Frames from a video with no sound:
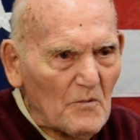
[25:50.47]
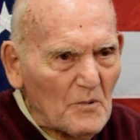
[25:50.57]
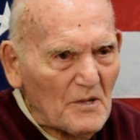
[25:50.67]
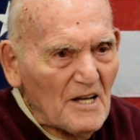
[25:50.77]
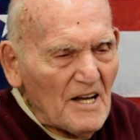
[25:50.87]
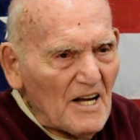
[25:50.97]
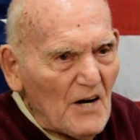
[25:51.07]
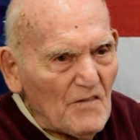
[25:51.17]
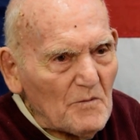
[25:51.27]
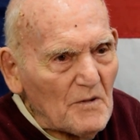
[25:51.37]

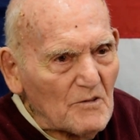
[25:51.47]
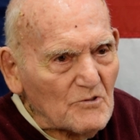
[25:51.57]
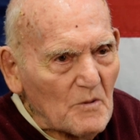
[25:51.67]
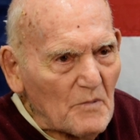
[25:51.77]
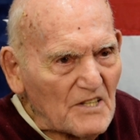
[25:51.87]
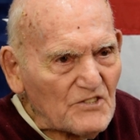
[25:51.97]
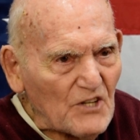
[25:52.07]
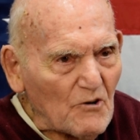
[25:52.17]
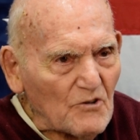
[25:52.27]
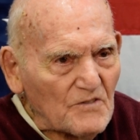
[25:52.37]
It was a big
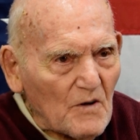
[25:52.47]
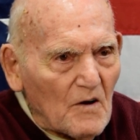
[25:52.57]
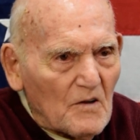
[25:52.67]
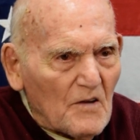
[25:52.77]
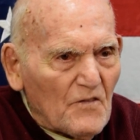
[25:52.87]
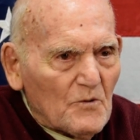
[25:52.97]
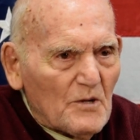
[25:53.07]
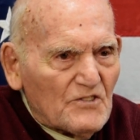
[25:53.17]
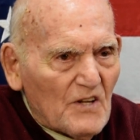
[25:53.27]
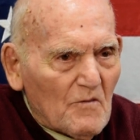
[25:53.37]
secret
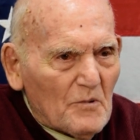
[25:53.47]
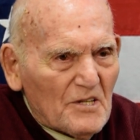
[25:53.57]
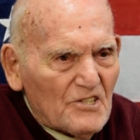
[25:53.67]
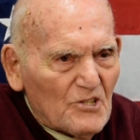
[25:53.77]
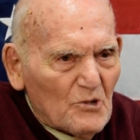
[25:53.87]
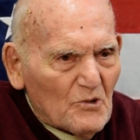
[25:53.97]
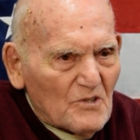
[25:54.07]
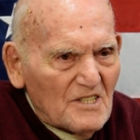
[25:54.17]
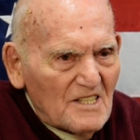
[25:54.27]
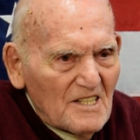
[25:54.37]
information everybody knew.